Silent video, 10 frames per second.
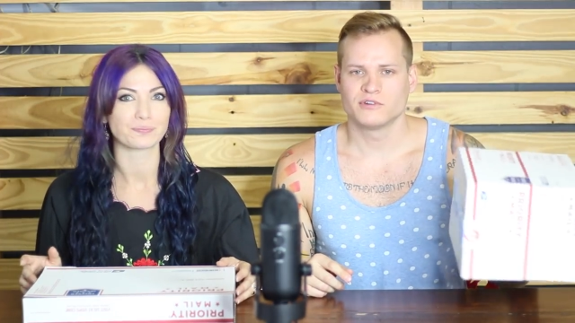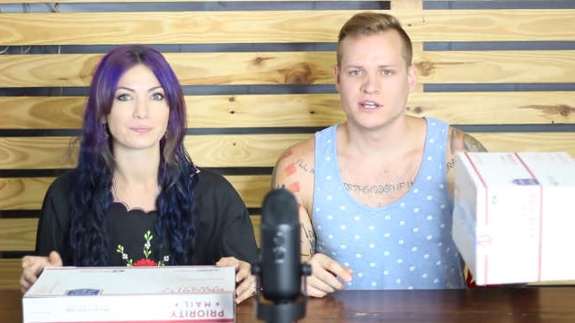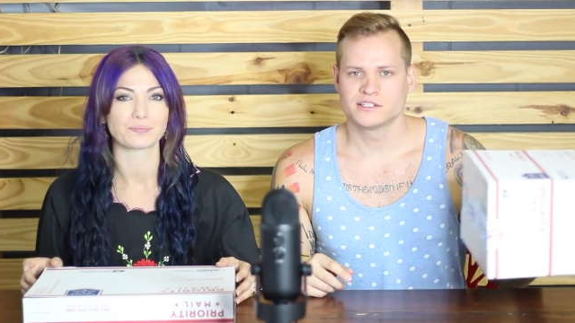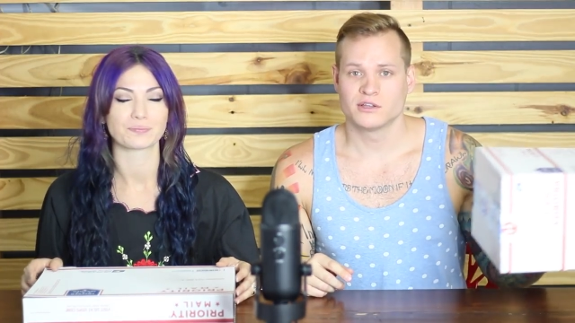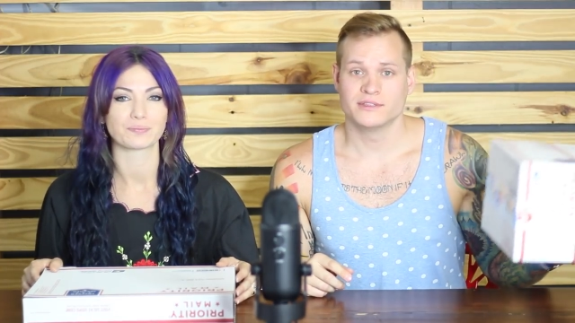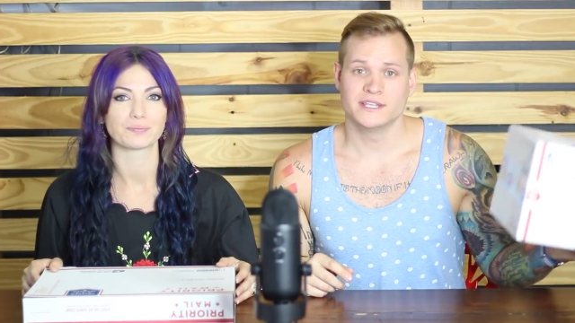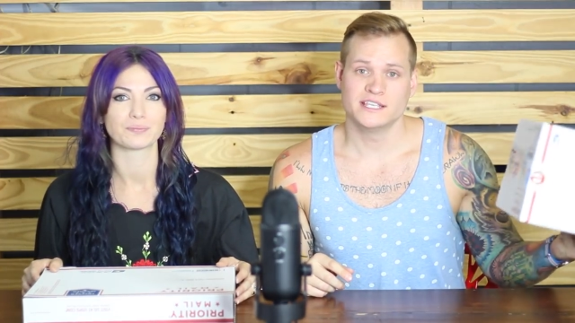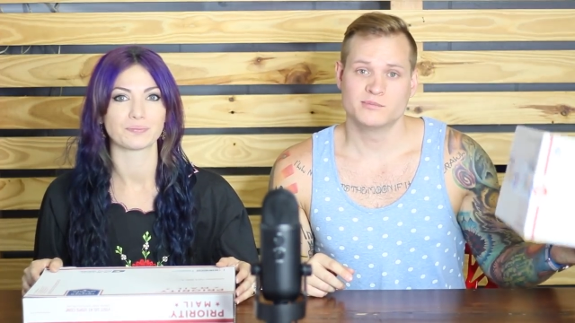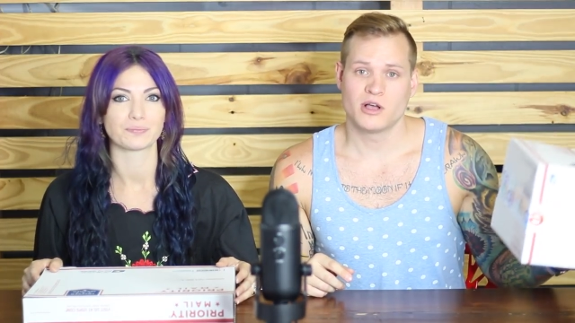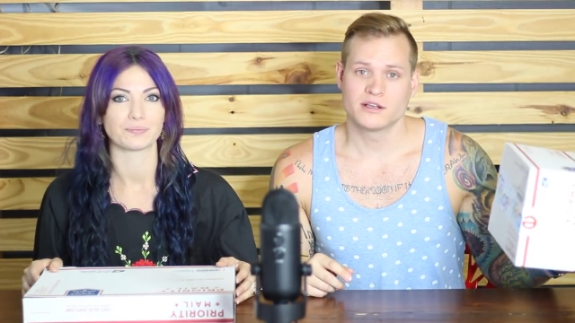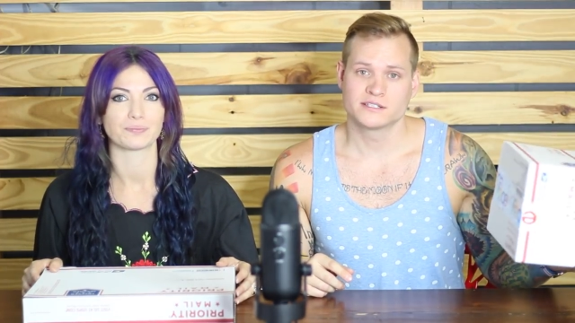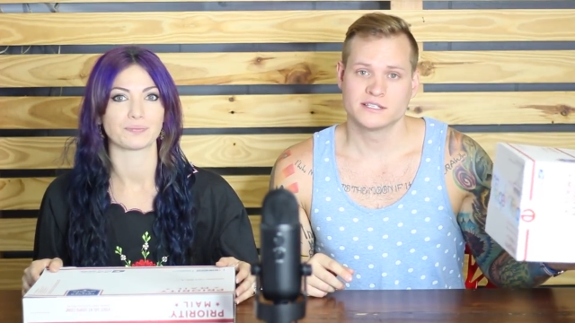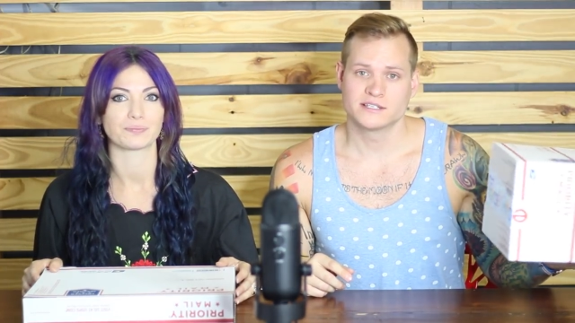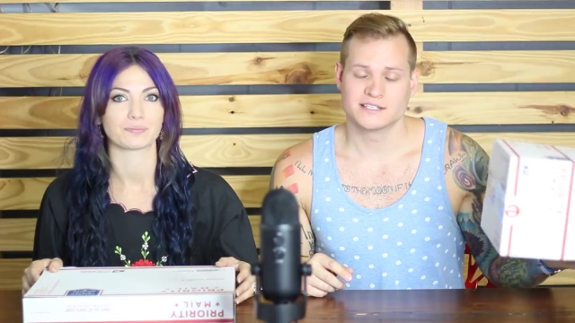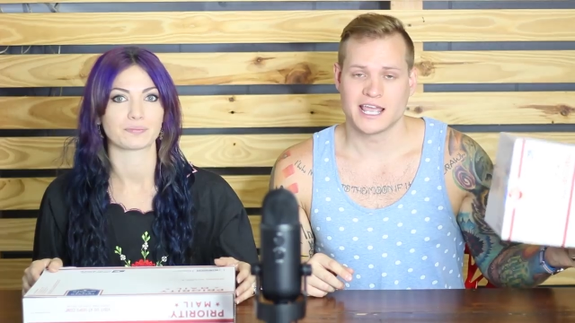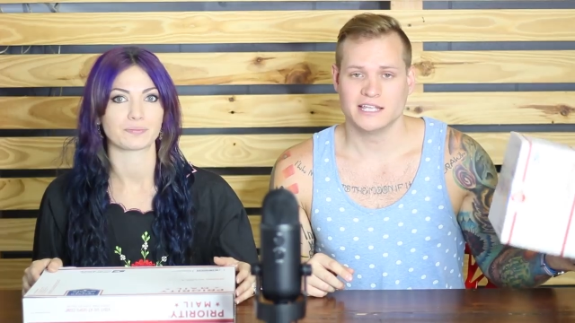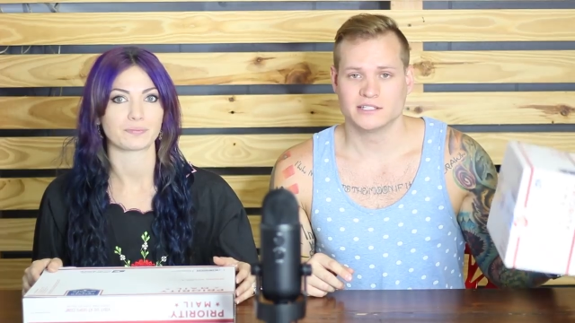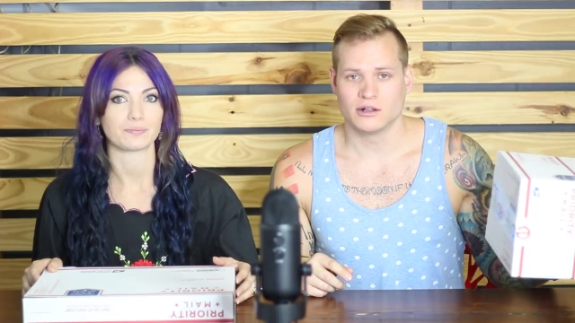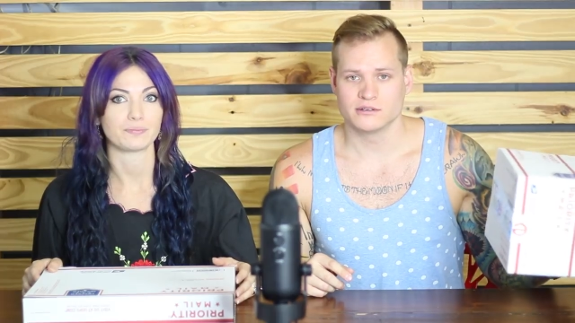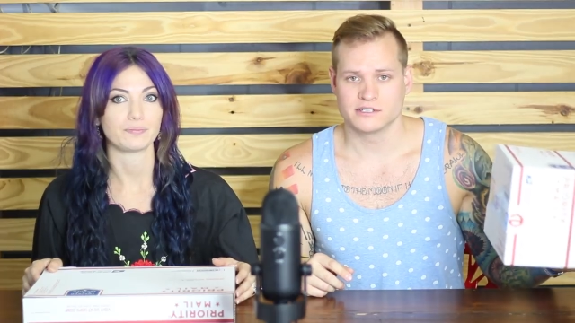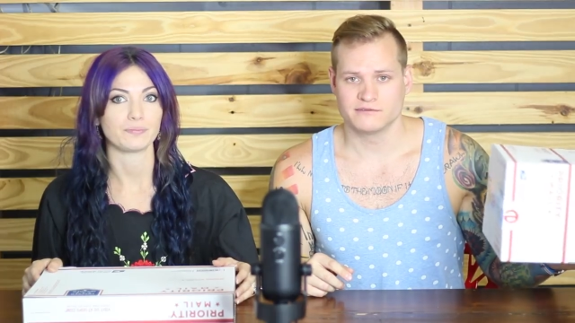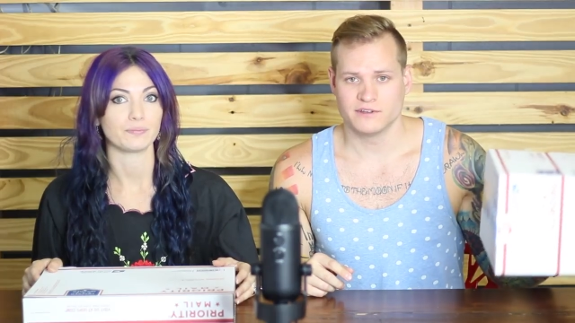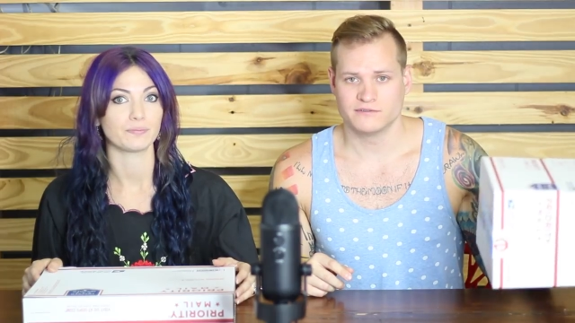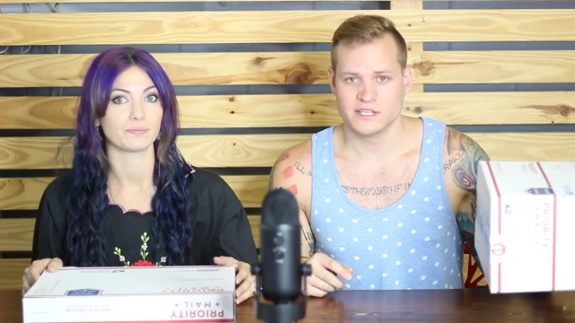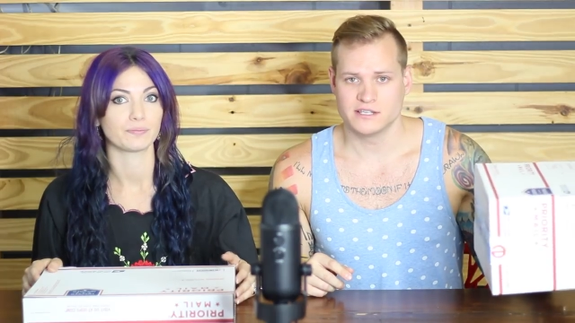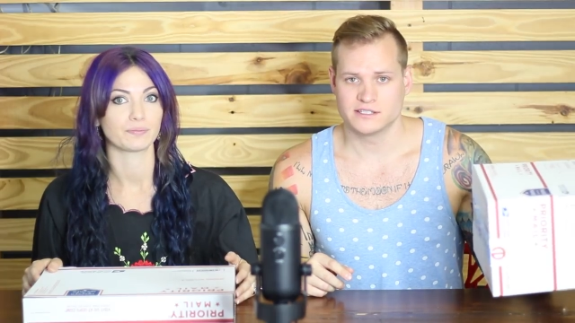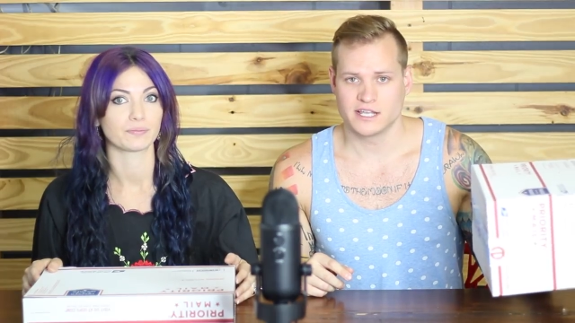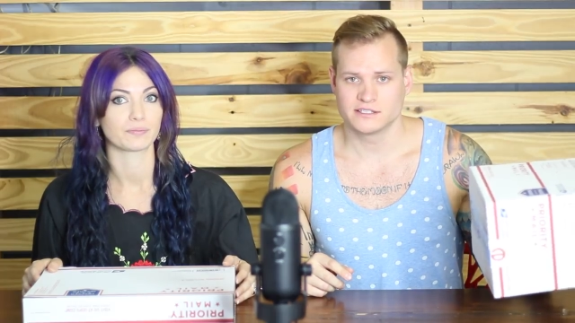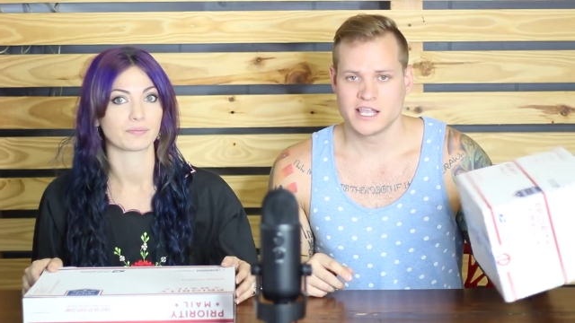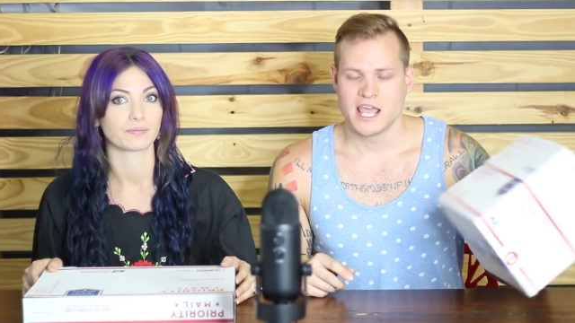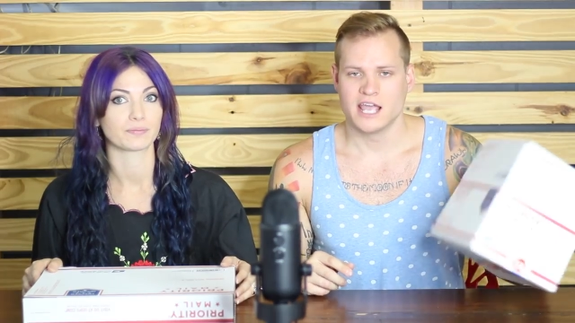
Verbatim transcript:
Speaker 1: for us on these boxes is $8.15.